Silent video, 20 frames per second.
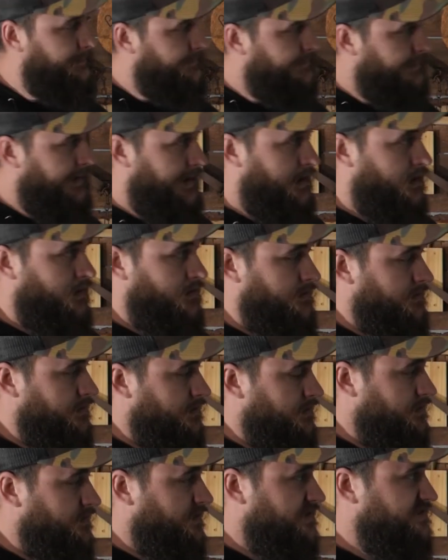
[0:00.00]
Now,
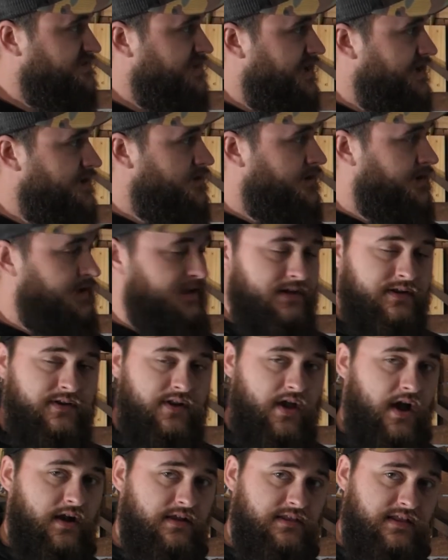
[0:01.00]
let's say you're getting a
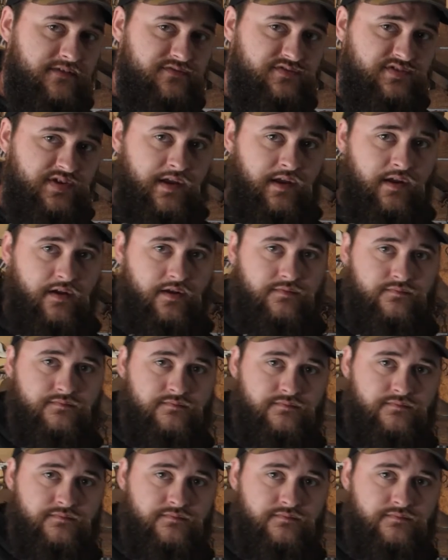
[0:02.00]
nock left tear,